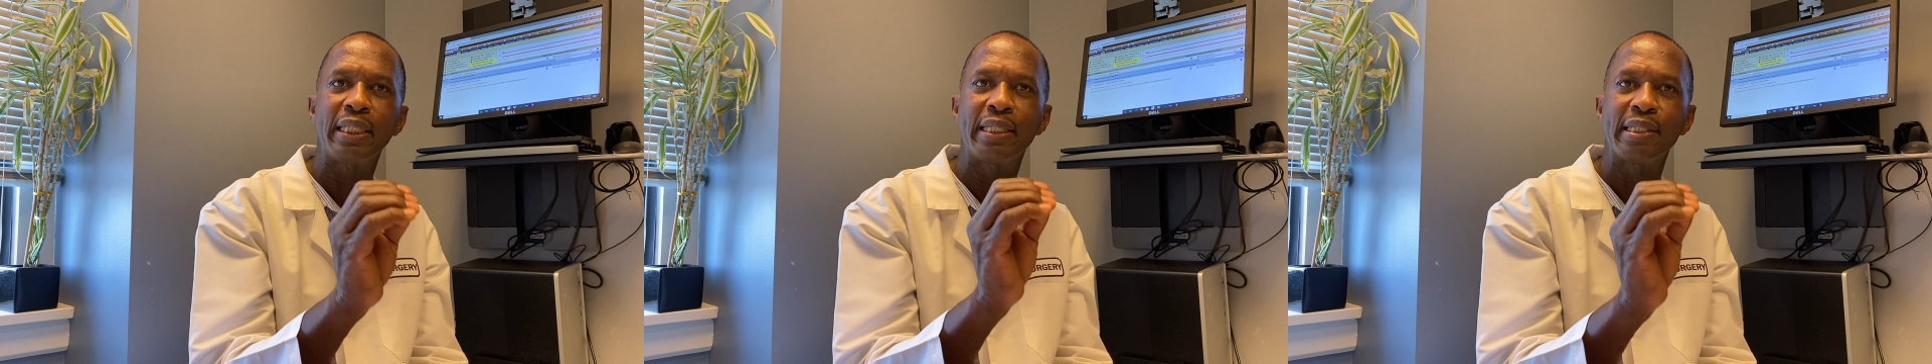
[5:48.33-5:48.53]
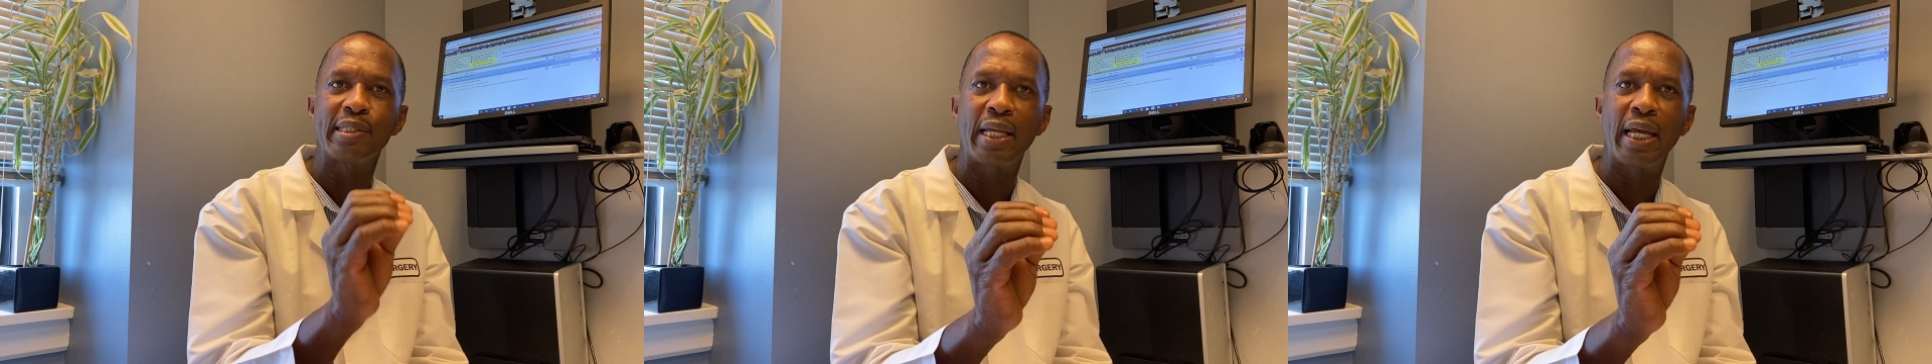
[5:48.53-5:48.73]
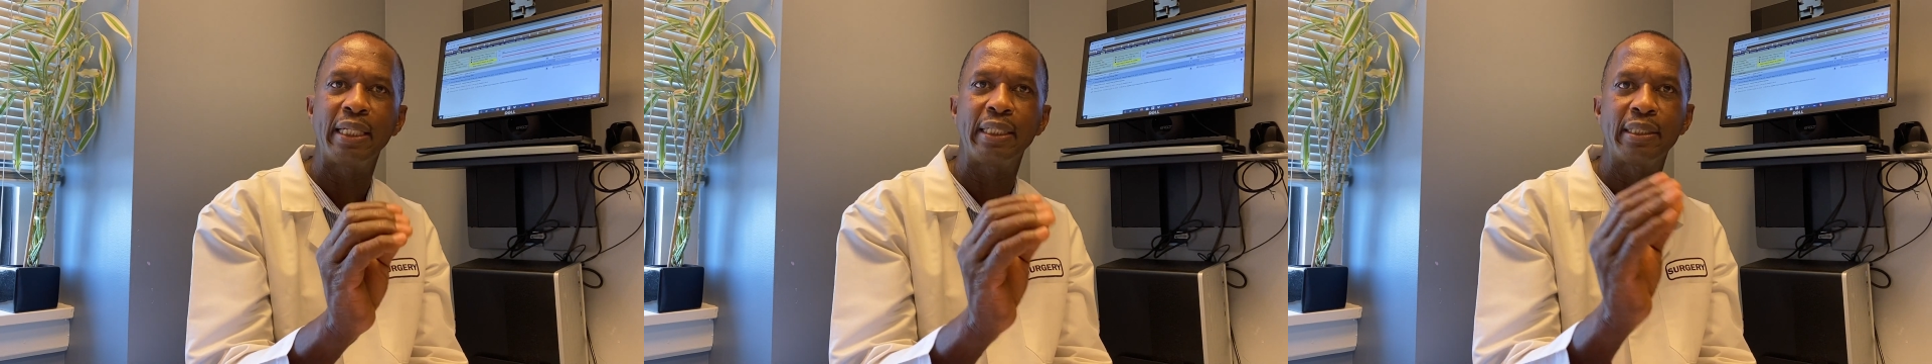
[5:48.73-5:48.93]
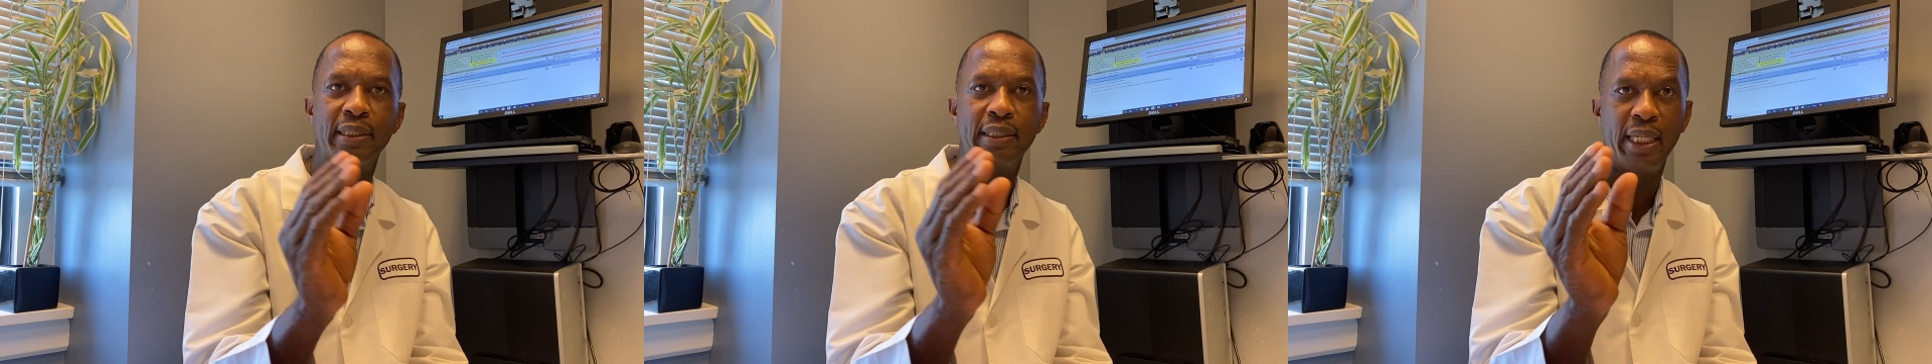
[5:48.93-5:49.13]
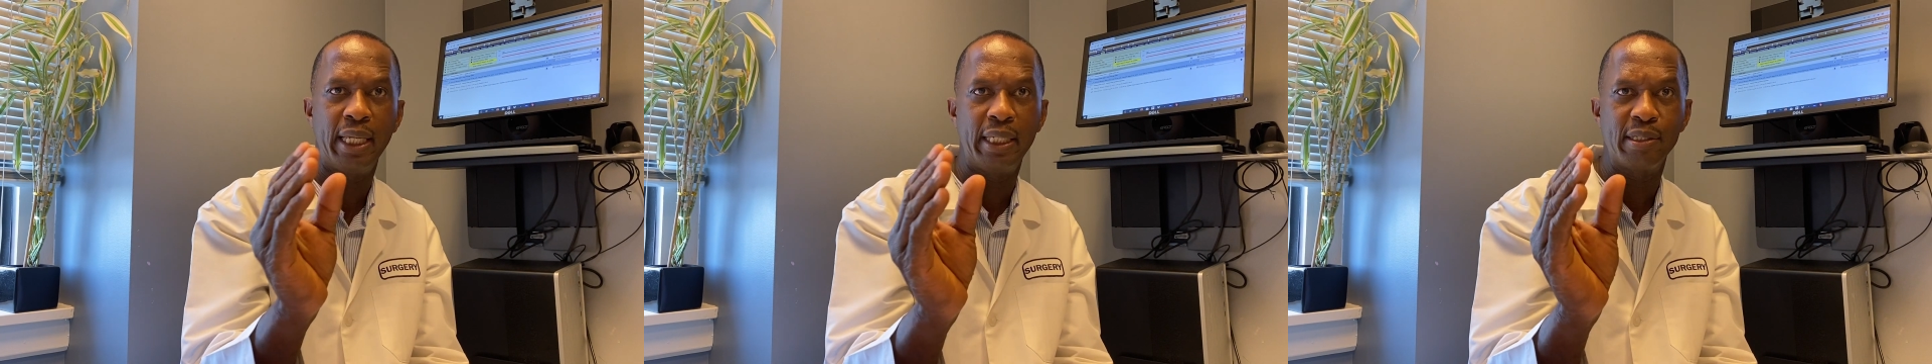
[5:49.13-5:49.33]
designed to
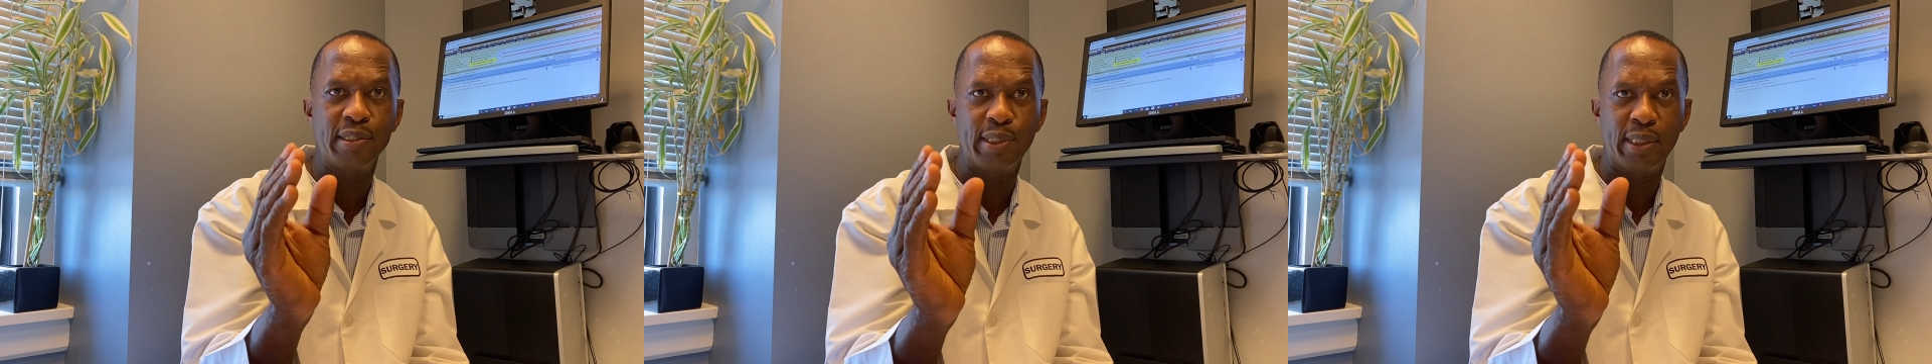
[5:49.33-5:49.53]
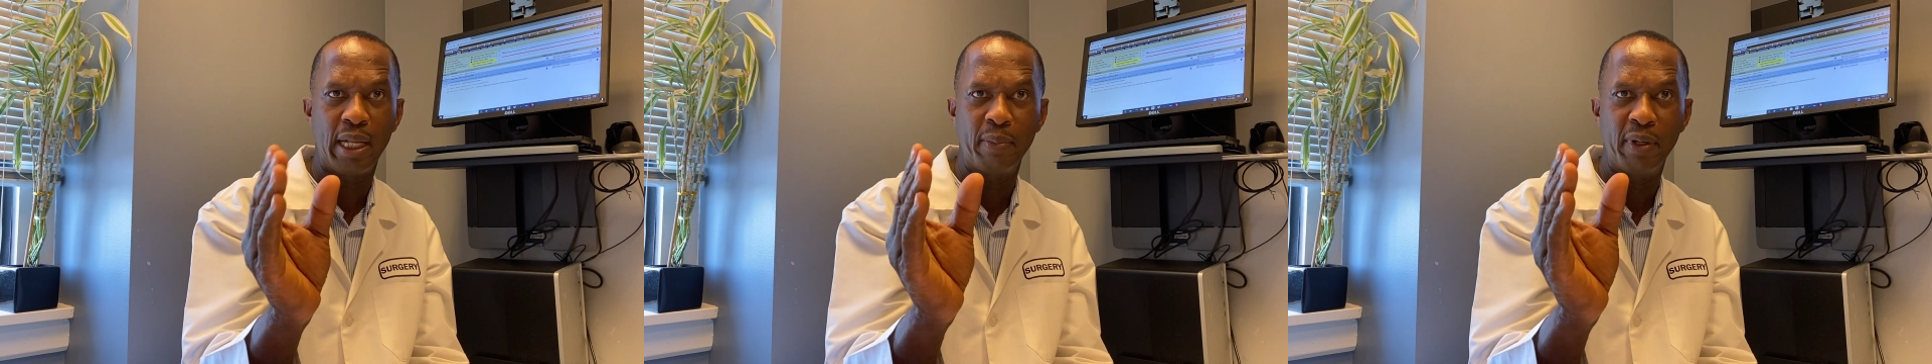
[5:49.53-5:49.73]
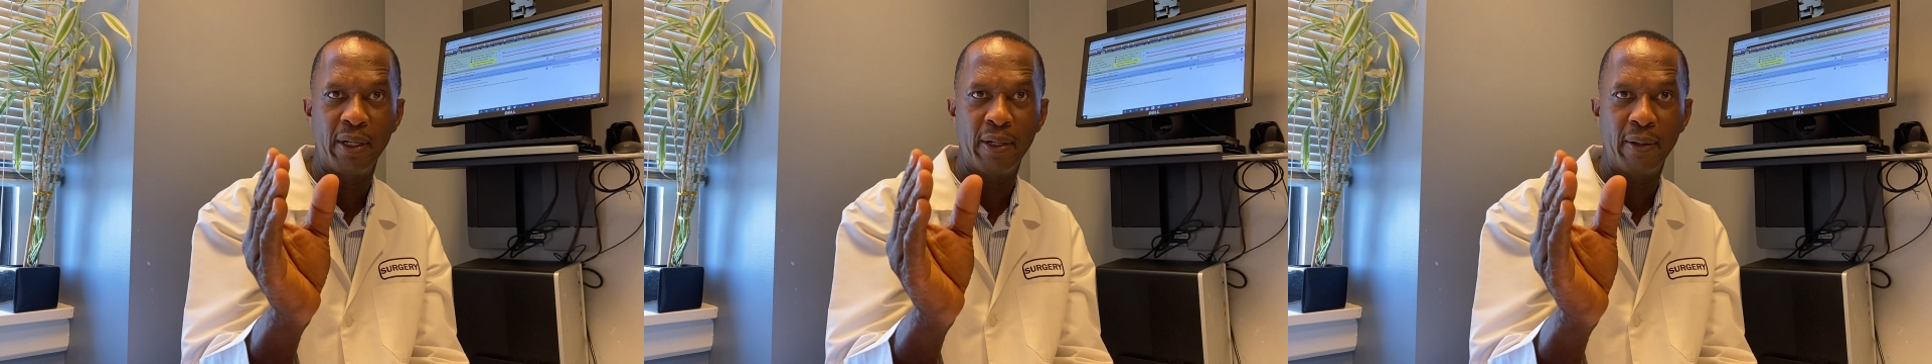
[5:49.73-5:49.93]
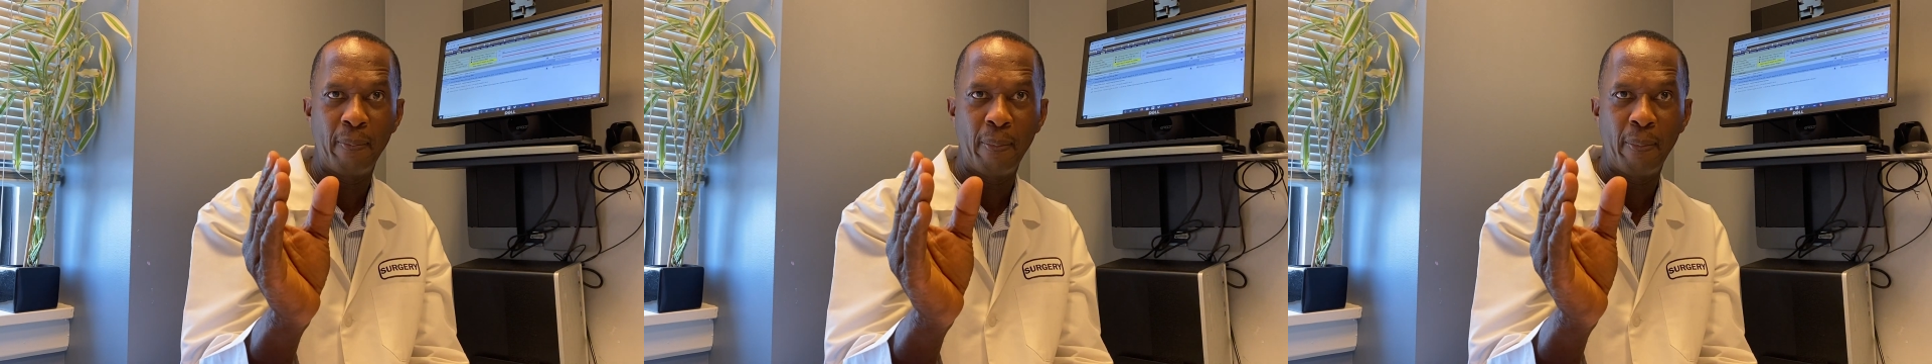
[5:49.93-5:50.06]
take your stomach